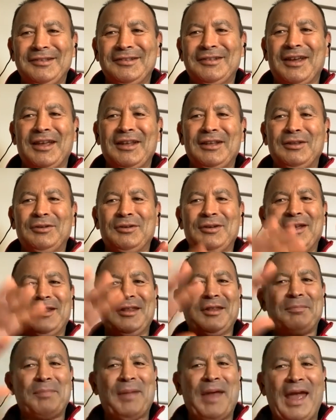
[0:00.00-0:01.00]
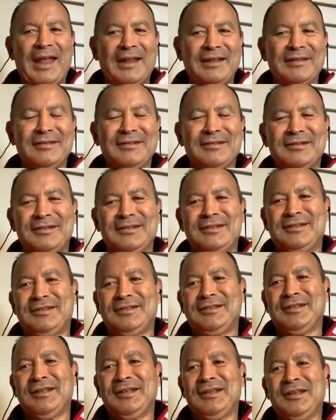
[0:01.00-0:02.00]
So look at the
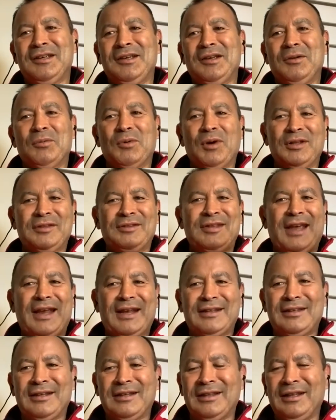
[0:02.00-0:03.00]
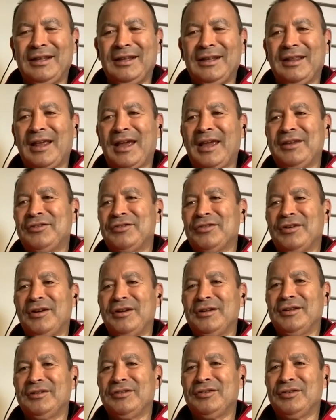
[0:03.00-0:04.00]
patterns, what tactically are they
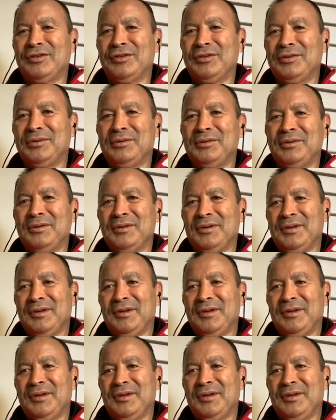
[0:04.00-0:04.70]
trying to do,